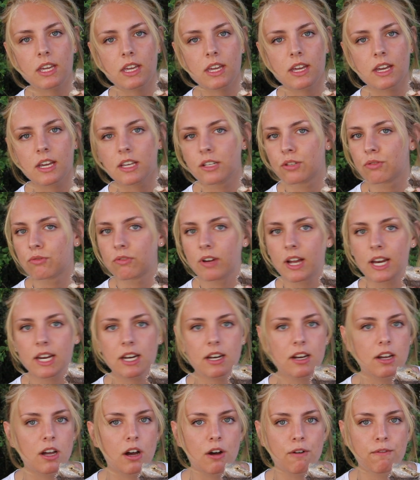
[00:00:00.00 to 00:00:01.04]
he is ready
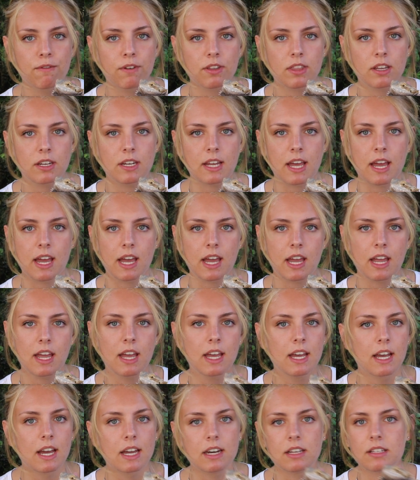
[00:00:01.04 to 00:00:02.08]
to go for the day,
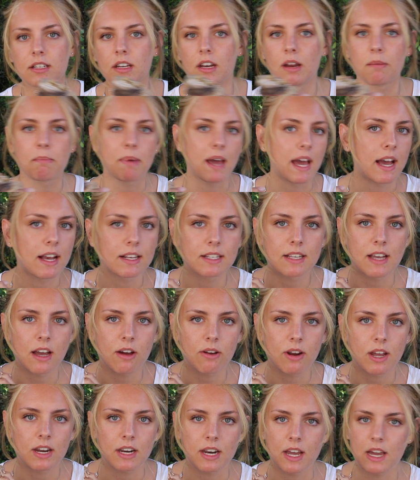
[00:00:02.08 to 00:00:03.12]
and he's gonna pass
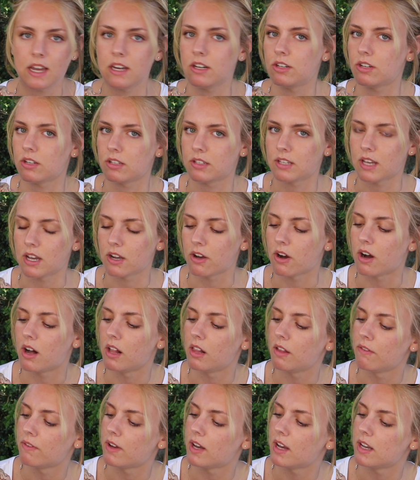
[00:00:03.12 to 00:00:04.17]
out at night just like
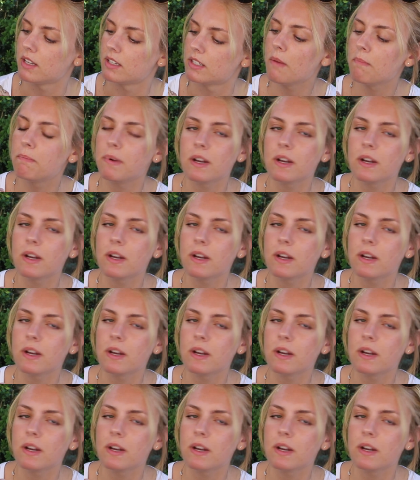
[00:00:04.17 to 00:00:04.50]
all of us.